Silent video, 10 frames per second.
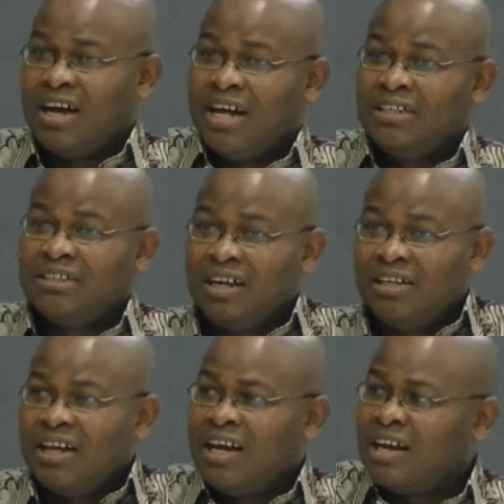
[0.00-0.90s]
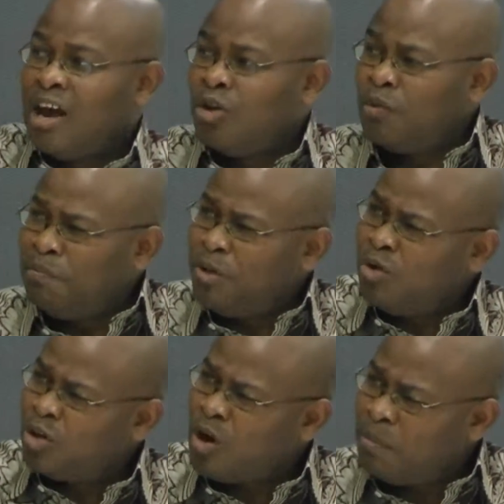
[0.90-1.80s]
And how you
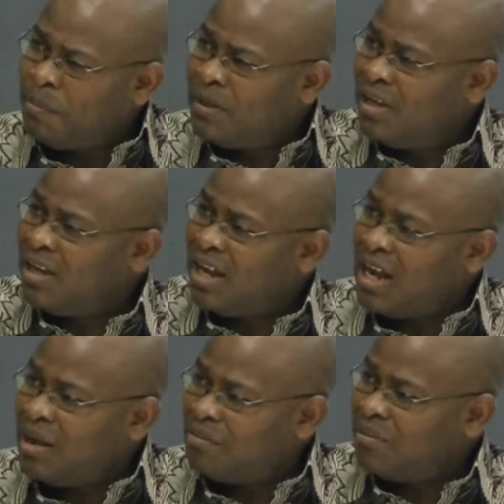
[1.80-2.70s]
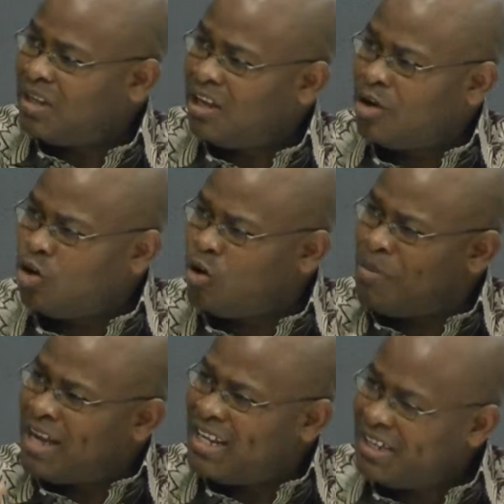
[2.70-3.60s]
build up a
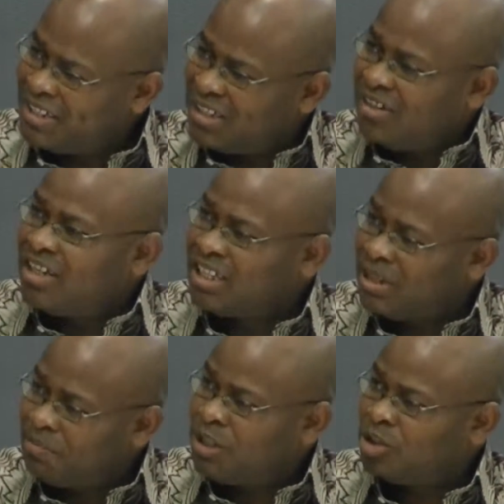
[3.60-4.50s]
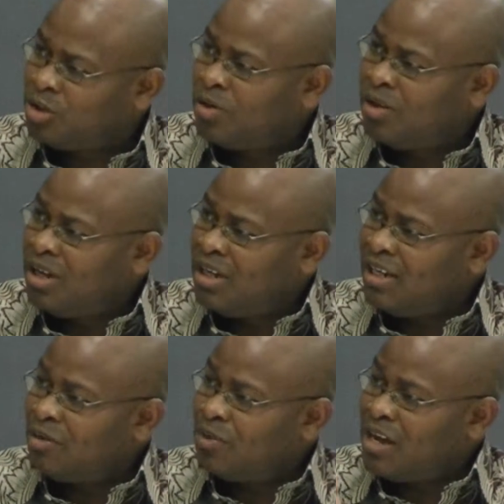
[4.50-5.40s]
globally integrated picture
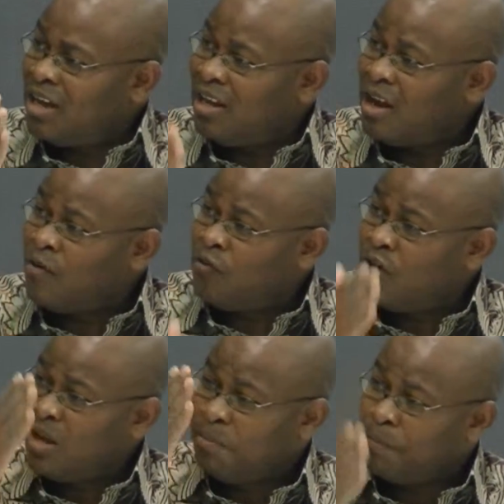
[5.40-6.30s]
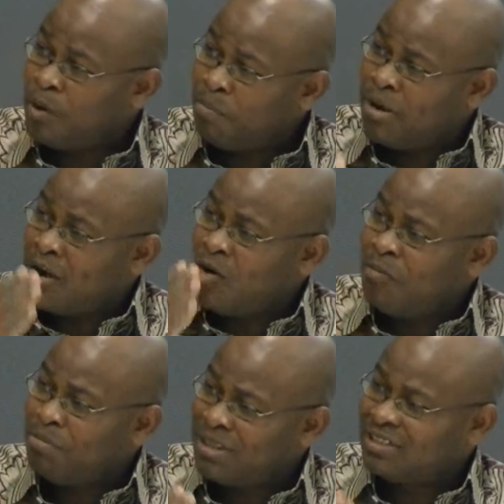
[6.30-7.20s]
that will allow for a proper
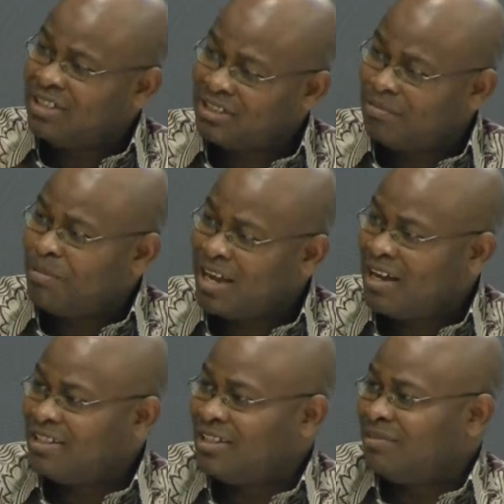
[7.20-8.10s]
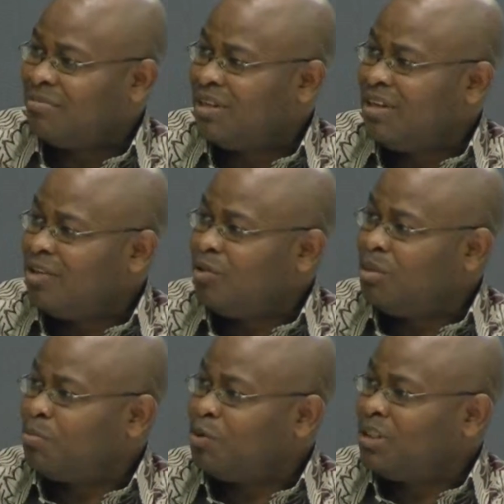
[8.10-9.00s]
compensation mechanism to
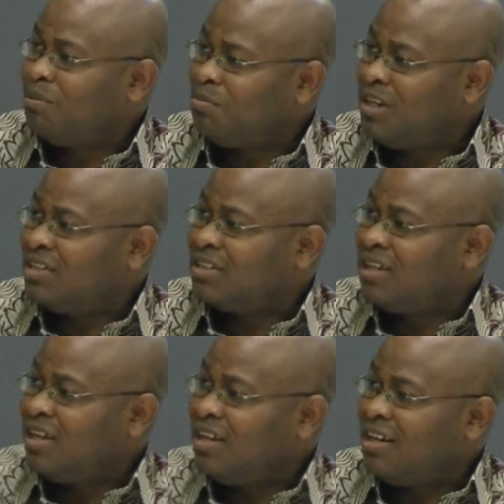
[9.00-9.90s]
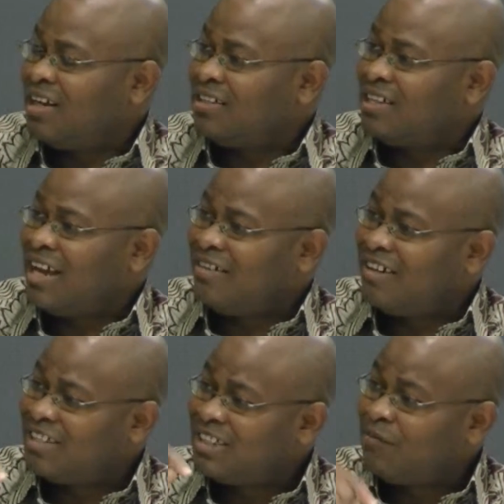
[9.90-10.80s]
be put in place that
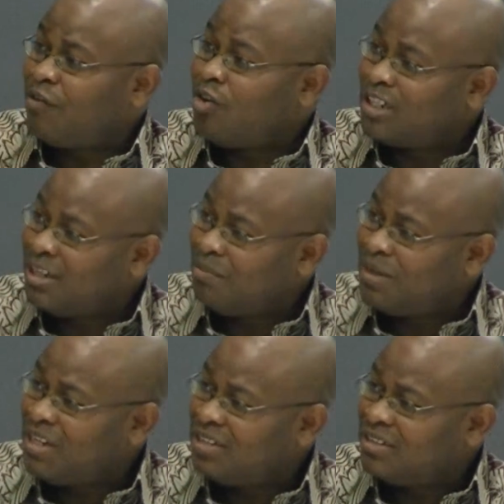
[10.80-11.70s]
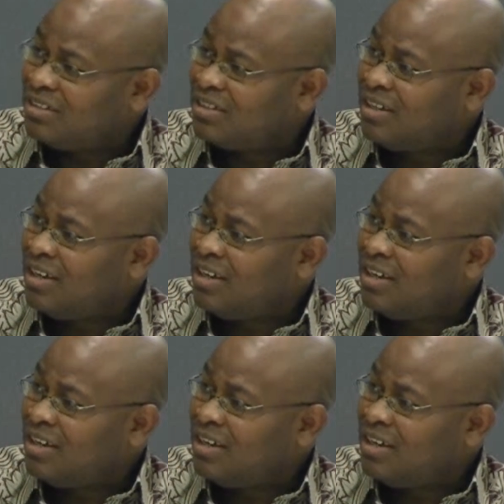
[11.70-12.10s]
addresses vulnerabilities